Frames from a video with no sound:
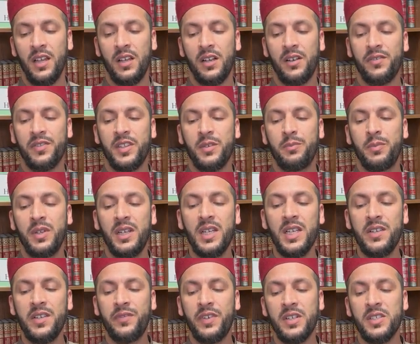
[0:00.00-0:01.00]
of the
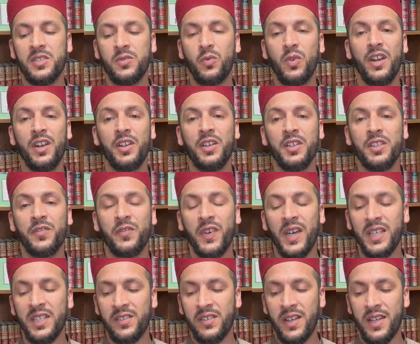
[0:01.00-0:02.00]
believers will not
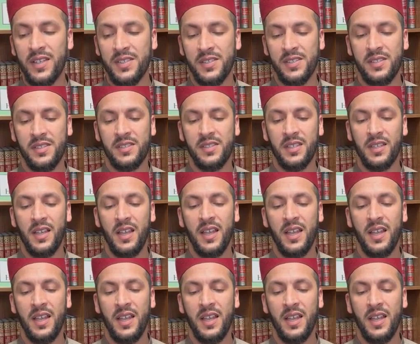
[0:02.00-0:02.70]
find rest